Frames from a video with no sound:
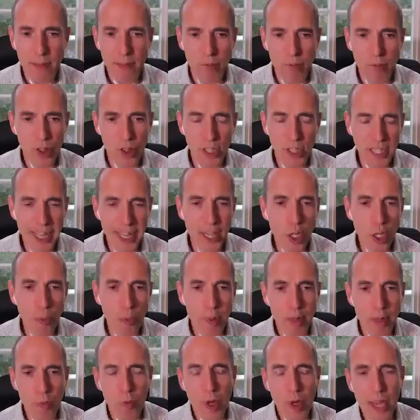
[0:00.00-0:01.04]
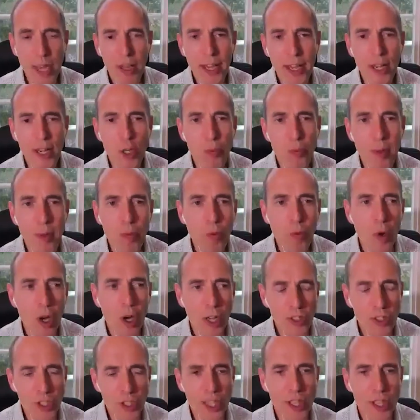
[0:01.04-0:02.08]
everything. It'll be
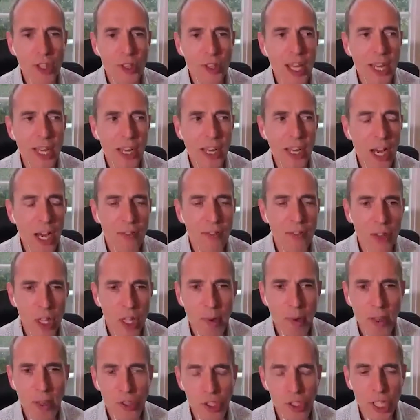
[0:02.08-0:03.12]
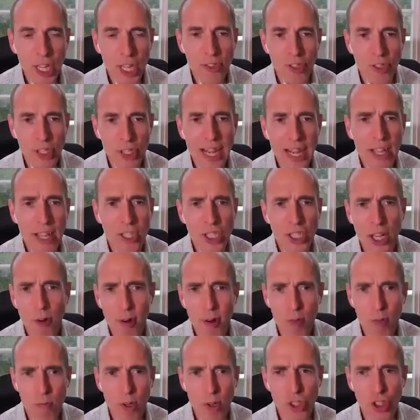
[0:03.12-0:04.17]
worse than life in the most
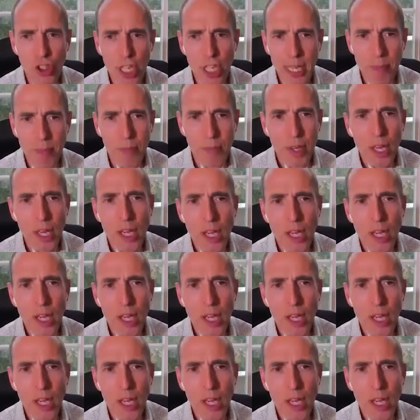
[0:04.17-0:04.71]
totalitarian regime